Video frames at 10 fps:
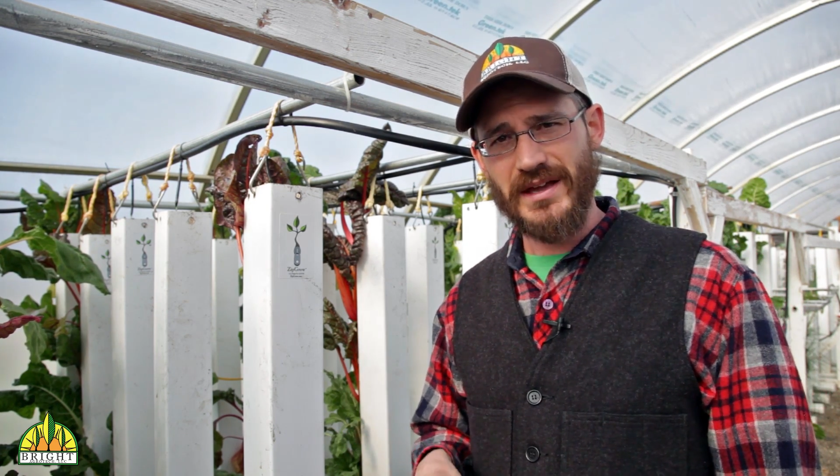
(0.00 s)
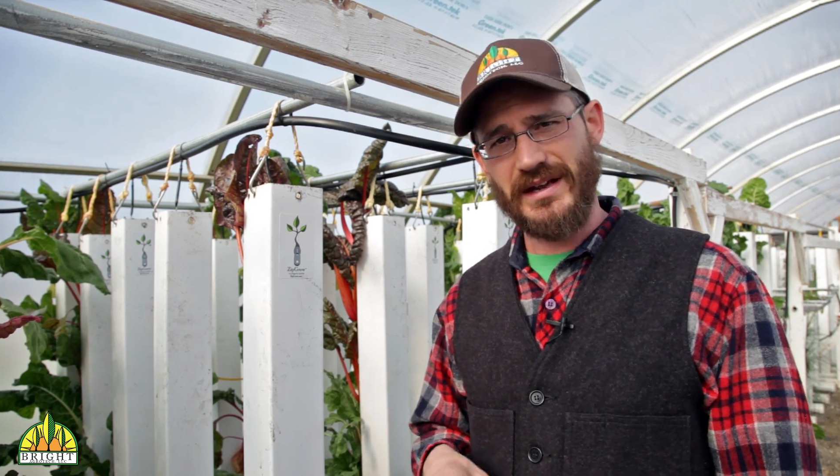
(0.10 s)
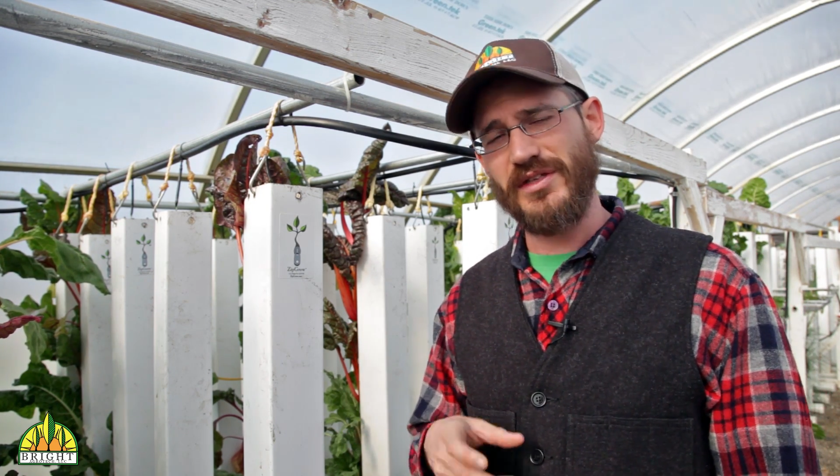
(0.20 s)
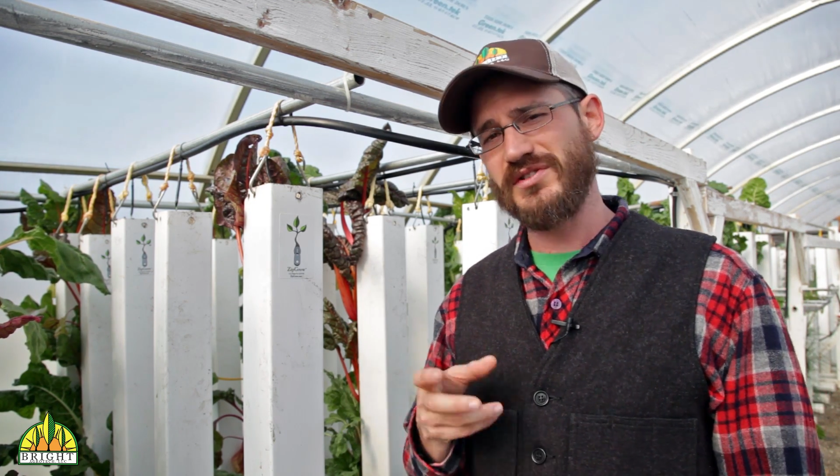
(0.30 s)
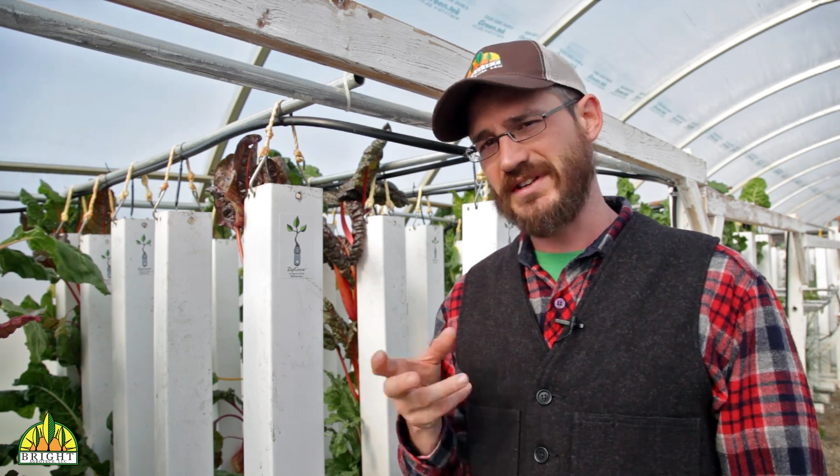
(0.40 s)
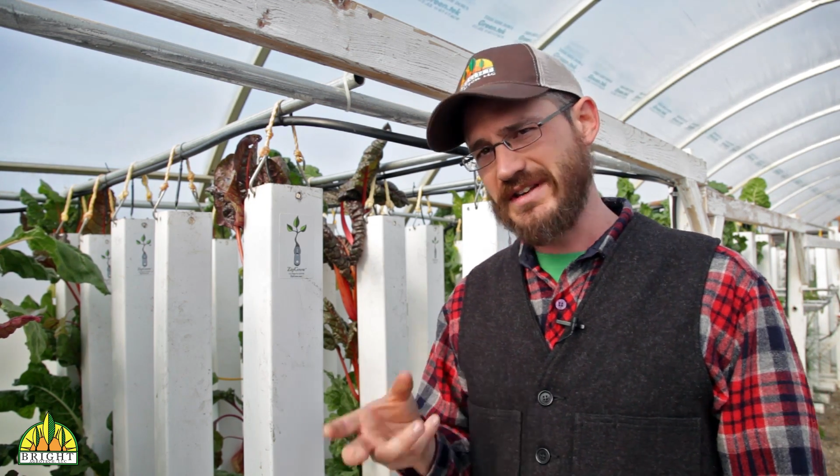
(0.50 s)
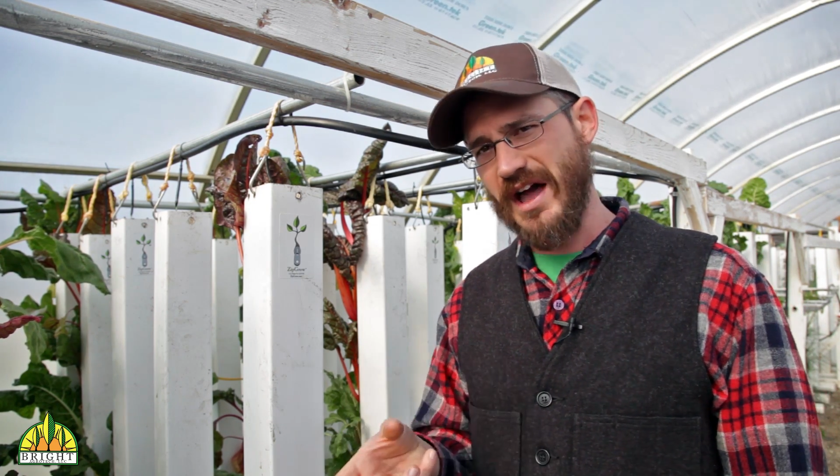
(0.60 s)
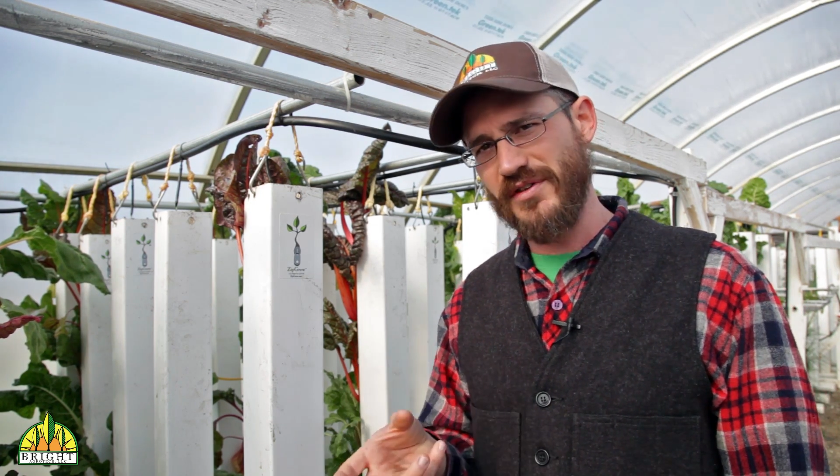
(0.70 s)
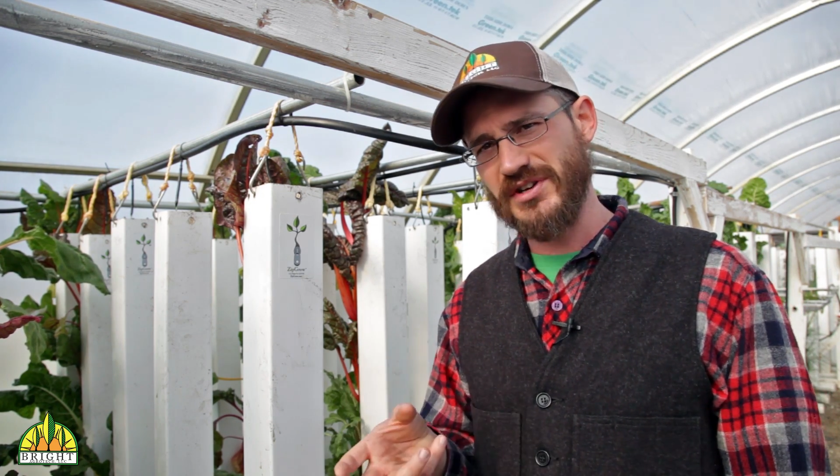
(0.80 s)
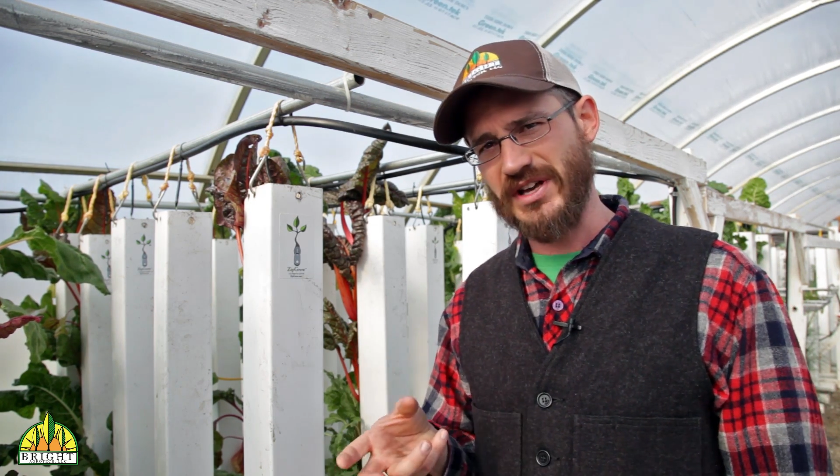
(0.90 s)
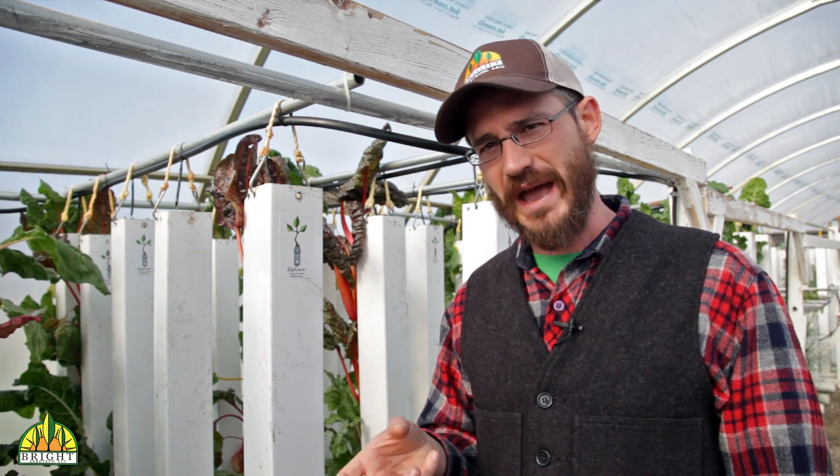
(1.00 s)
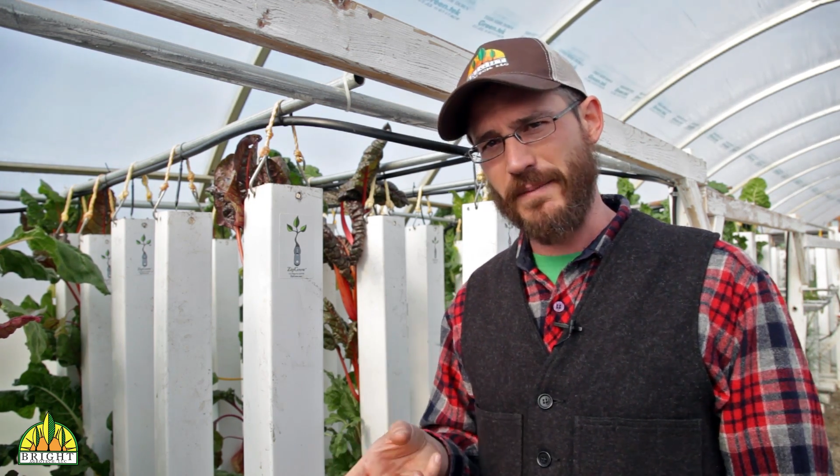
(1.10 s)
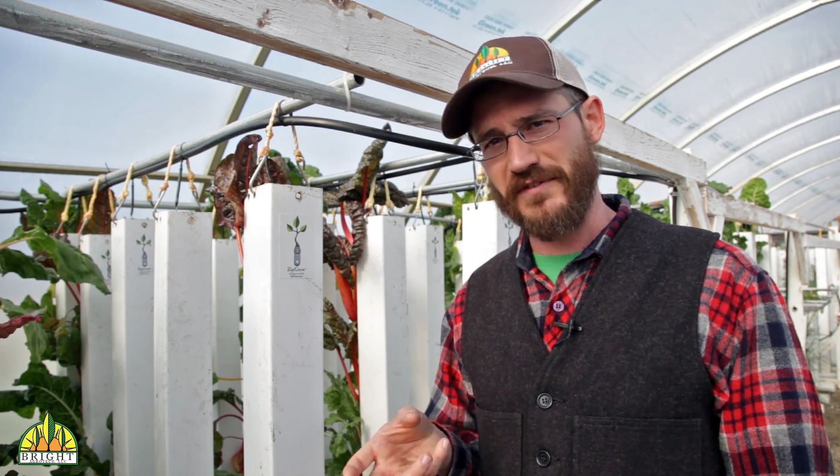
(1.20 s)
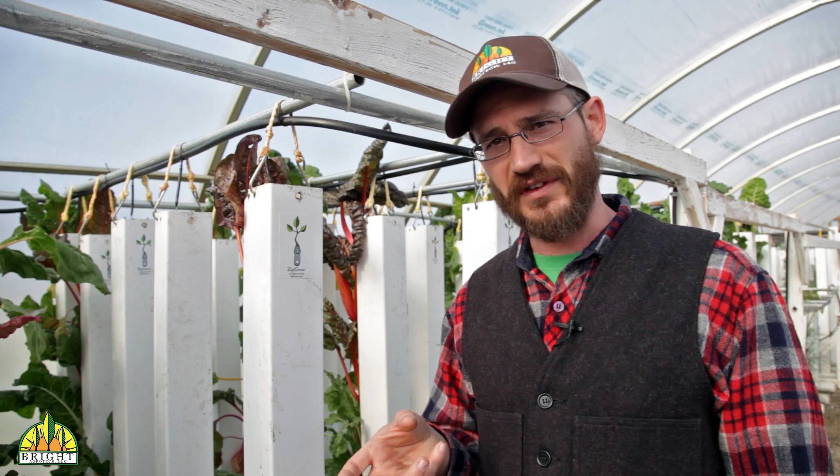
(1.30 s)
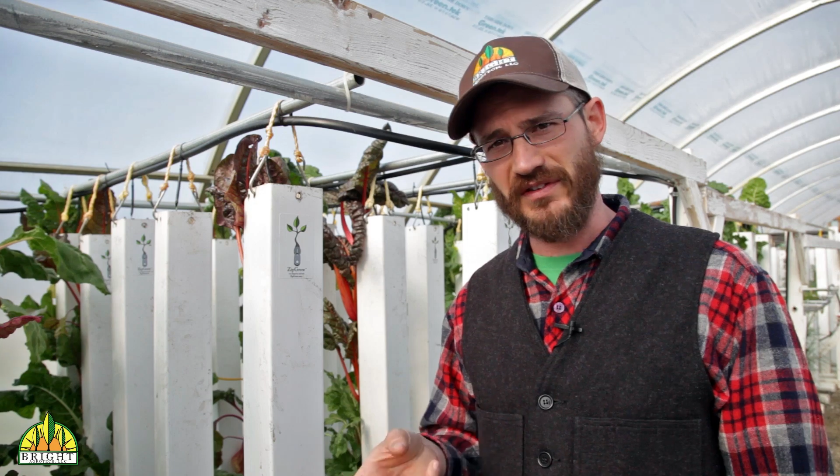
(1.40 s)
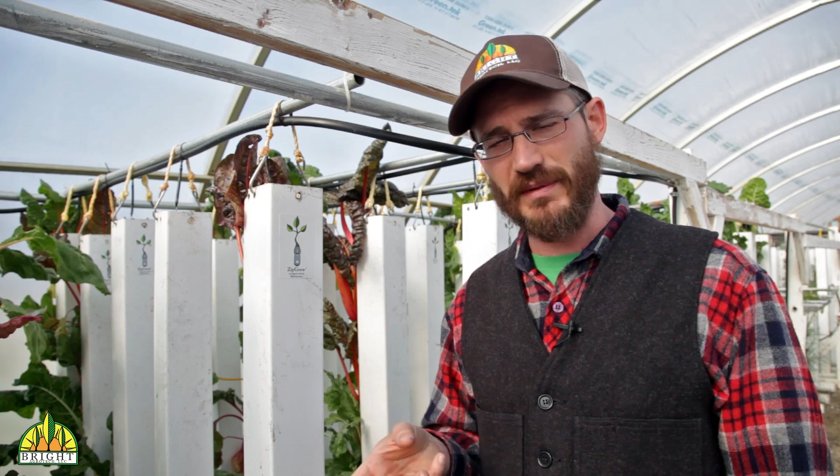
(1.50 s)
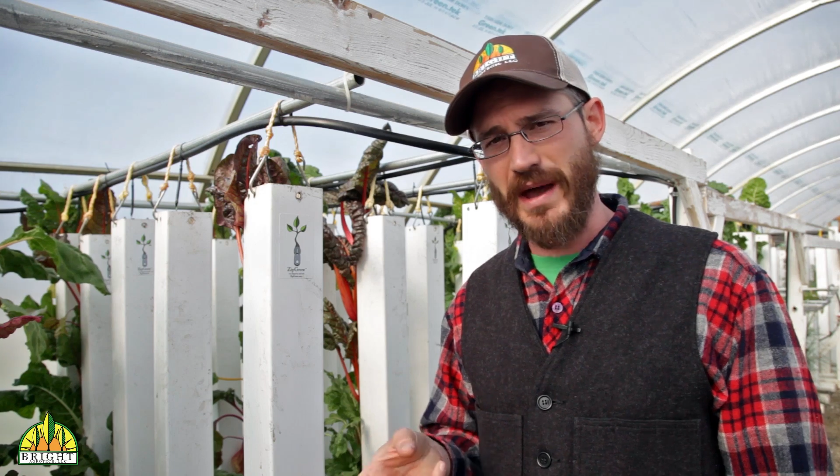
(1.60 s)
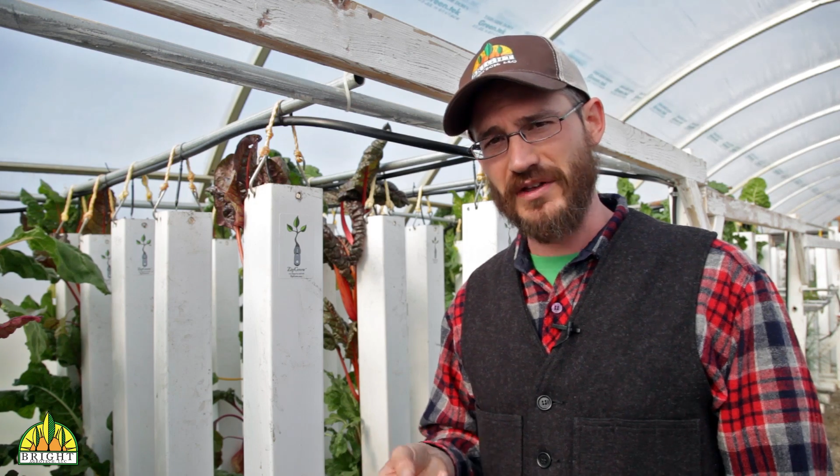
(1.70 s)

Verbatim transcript: Now there's another type of system